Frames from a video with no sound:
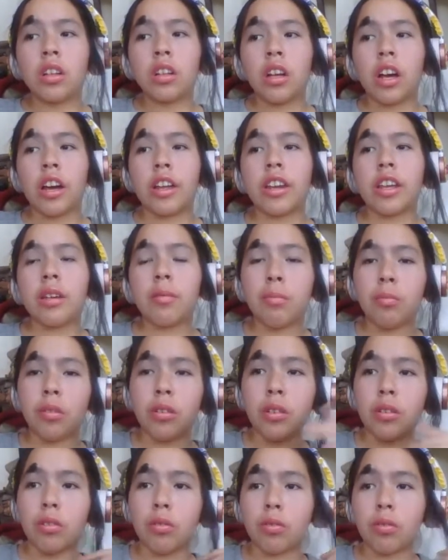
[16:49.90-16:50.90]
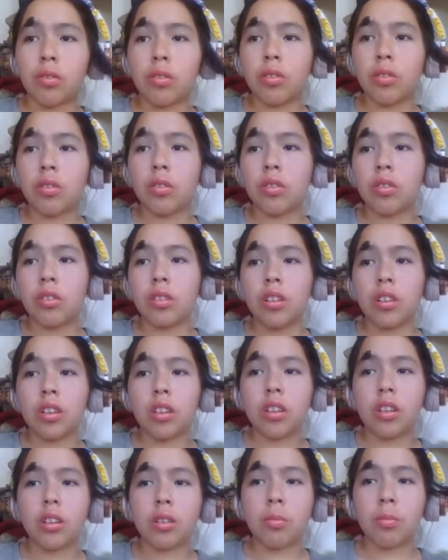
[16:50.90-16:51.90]
I didn't move.
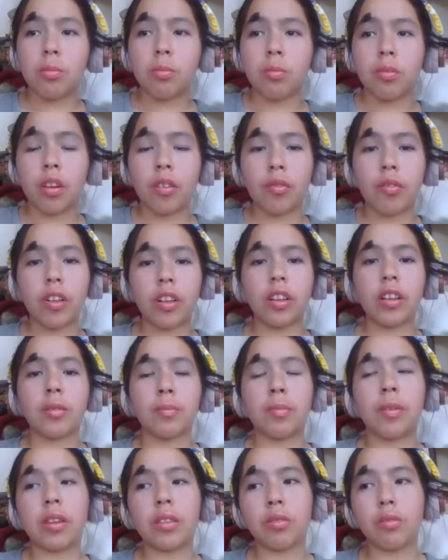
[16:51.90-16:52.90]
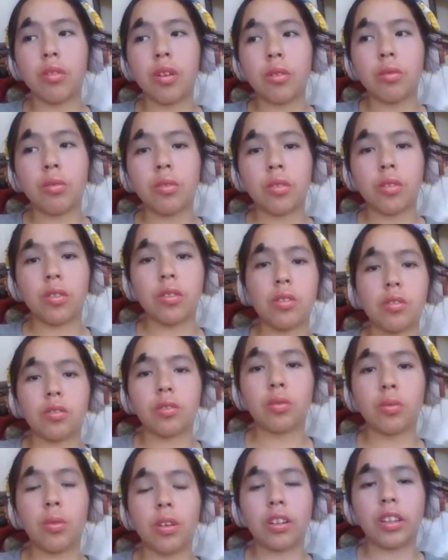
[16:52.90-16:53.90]
I felt like my throat was
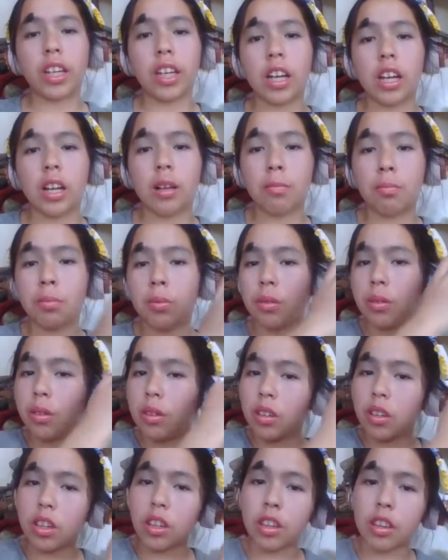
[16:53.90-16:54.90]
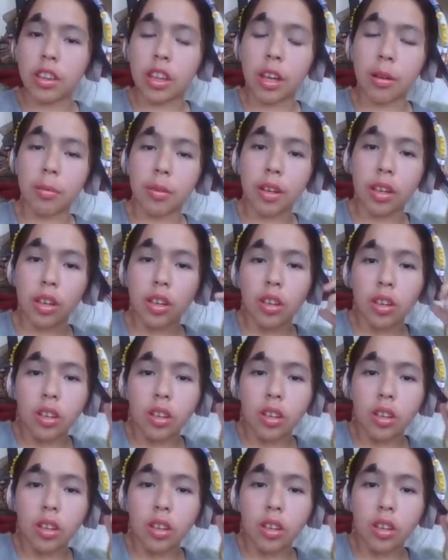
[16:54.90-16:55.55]
swelling up and that I